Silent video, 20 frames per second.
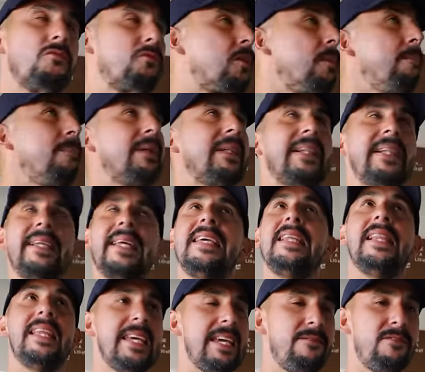
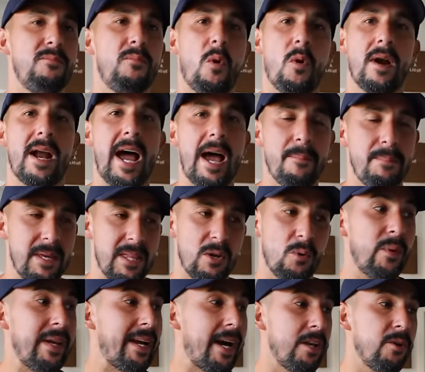completely even more happy that
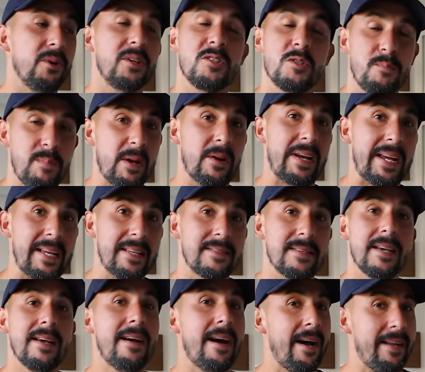we got to experience
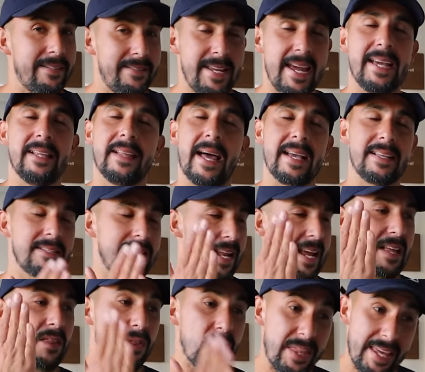a day like
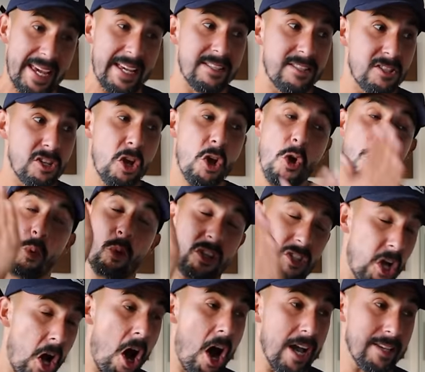today. This
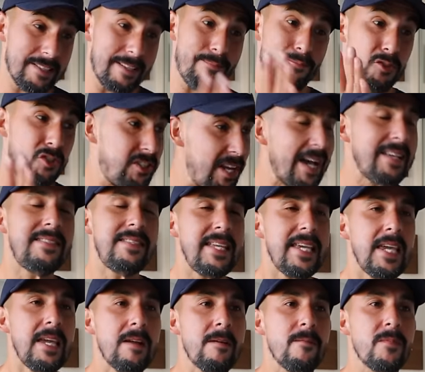was awesome.
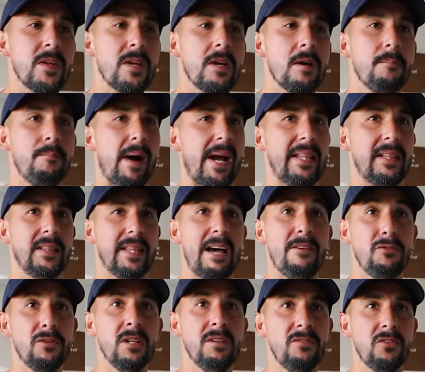Dusty, my
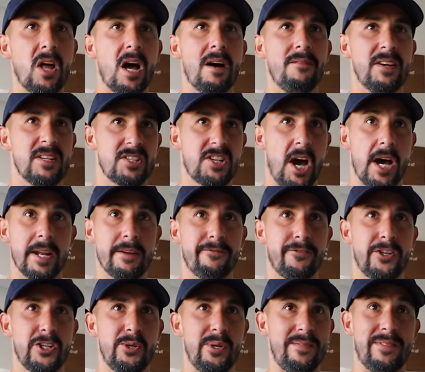level of love has gone up
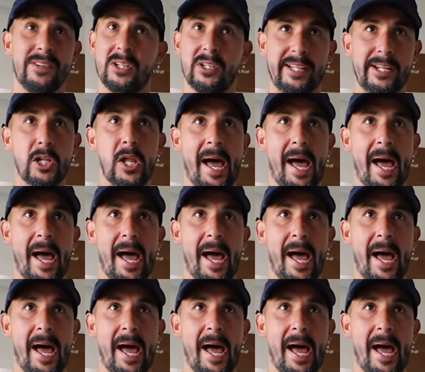for you even a little